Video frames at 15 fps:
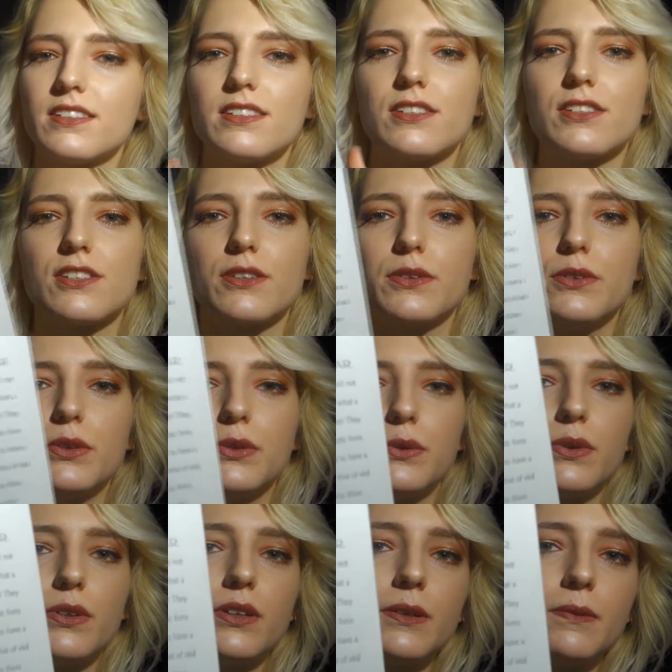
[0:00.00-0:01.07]
So
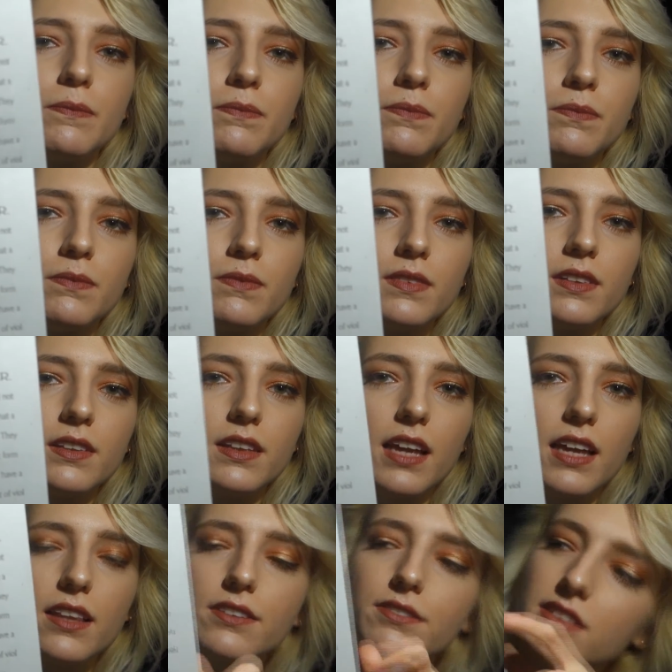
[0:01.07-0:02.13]
cool. I
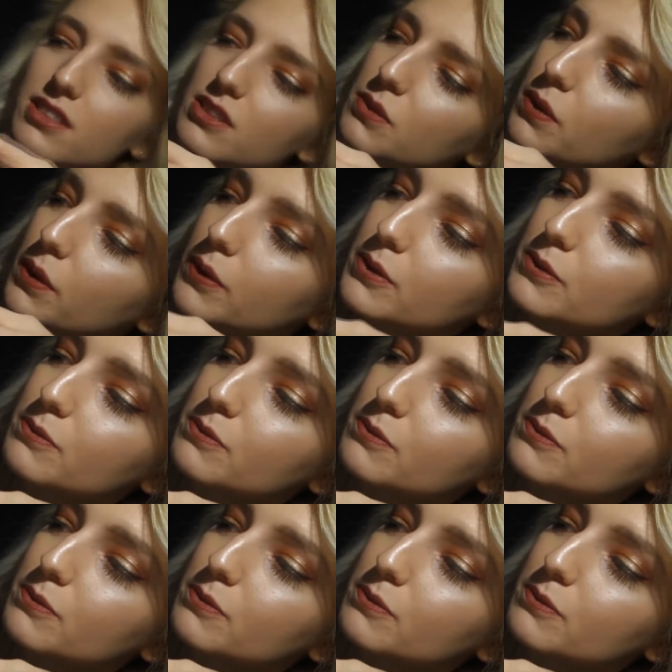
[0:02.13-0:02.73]
love this quote.